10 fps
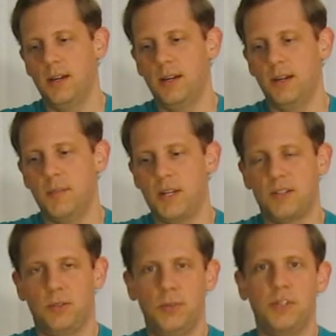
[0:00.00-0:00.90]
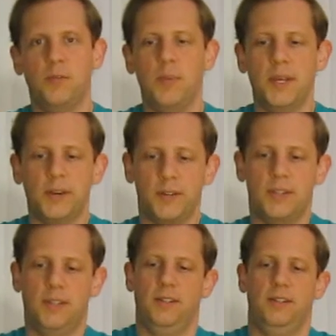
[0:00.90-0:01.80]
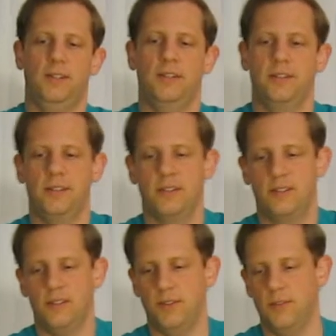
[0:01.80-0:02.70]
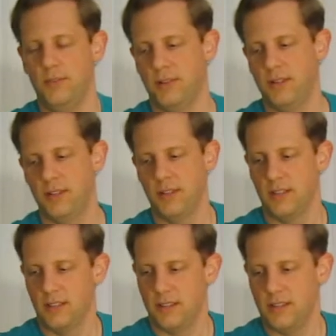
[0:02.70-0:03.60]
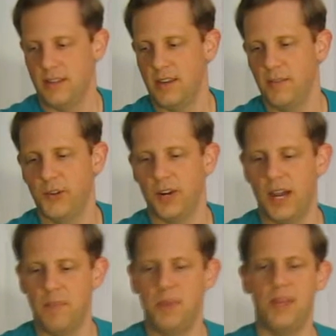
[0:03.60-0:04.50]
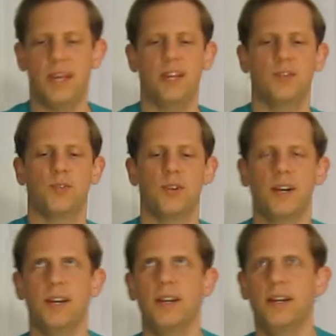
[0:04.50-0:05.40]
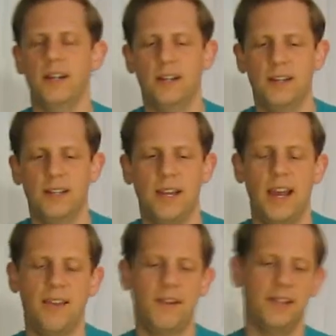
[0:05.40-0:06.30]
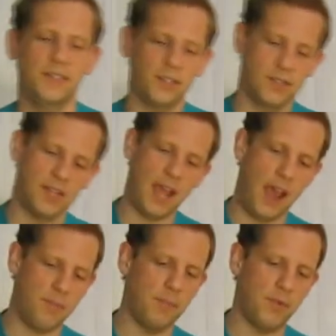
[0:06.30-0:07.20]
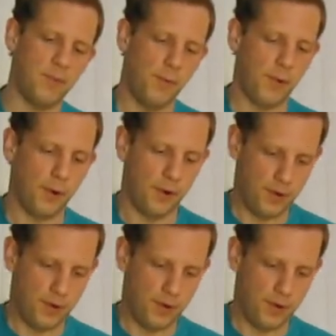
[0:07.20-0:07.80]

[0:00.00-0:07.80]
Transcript: um, exclusive beers so let's give their IPA a try uh, I have had this on tap before